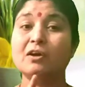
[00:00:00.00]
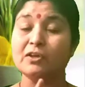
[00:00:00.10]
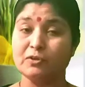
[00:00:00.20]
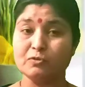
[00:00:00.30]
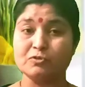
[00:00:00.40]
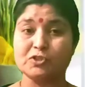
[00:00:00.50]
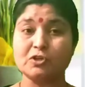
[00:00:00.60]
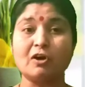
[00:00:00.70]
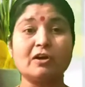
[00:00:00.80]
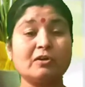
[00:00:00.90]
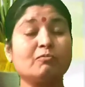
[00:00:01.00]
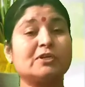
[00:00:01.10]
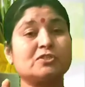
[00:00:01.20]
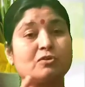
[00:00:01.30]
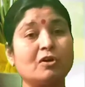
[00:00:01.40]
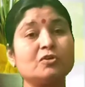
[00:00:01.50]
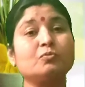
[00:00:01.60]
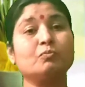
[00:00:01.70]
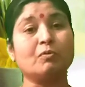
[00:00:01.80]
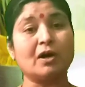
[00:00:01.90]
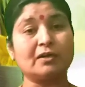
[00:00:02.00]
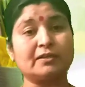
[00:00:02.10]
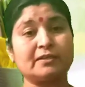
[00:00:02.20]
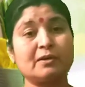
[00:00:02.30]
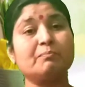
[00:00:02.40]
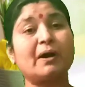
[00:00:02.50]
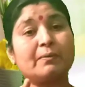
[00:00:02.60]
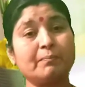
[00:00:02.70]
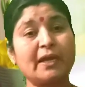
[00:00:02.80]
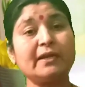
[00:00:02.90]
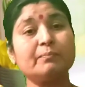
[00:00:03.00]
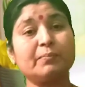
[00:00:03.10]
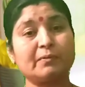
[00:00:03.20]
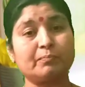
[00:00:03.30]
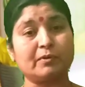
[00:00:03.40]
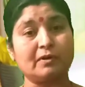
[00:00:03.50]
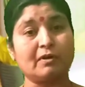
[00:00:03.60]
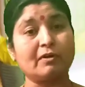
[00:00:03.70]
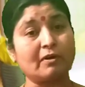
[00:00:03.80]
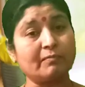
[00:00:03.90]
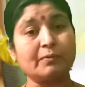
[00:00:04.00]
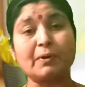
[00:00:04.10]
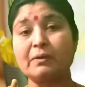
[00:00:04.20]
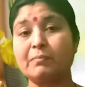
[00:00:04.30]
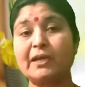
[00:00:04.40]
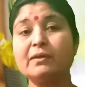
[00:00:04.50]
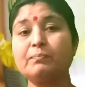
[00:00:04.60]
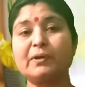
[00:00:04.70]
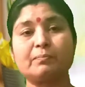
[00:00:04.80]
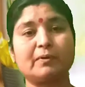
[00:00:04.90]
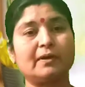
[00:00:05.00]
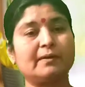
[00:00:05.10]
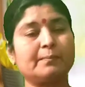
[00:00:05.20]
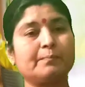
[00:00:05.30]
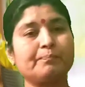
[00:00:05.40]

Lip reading: used or was not walked by many people or over by many people.